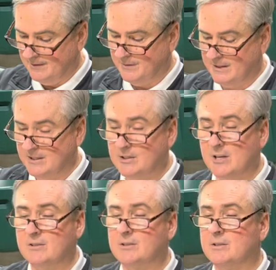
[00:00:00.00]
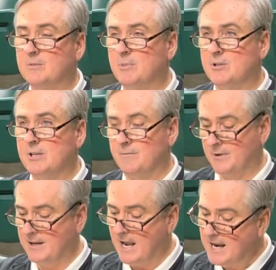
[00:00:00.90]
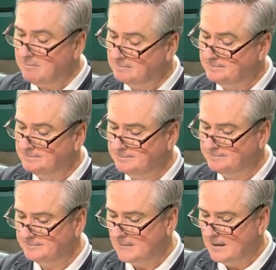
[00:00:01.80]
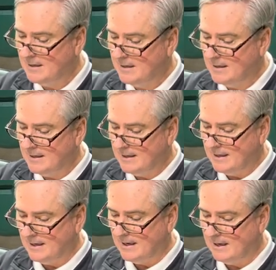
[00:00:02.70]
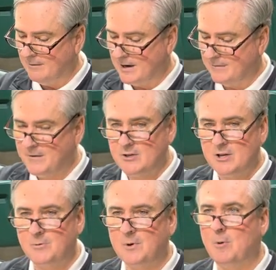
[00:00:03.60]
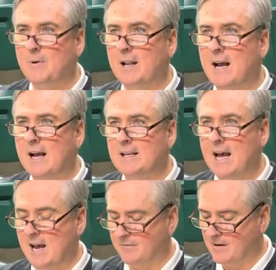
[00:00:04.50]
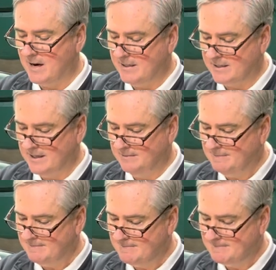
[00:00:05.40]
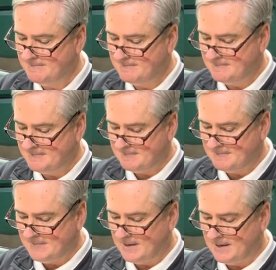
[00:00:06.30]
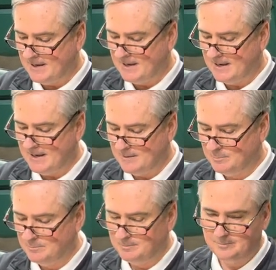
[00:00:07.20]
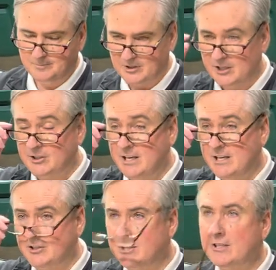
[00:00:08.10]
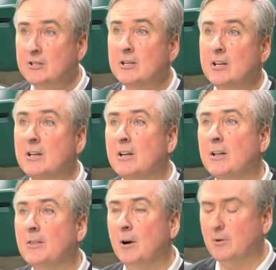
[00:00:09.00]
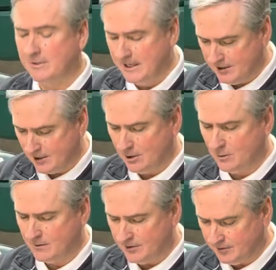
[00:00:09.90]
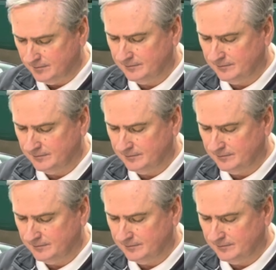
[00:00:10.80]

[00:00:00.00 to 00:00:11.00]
56% for the game, uh, very efficient three-point line, 9 for 18, uh, 16 assists, 13 turnovers.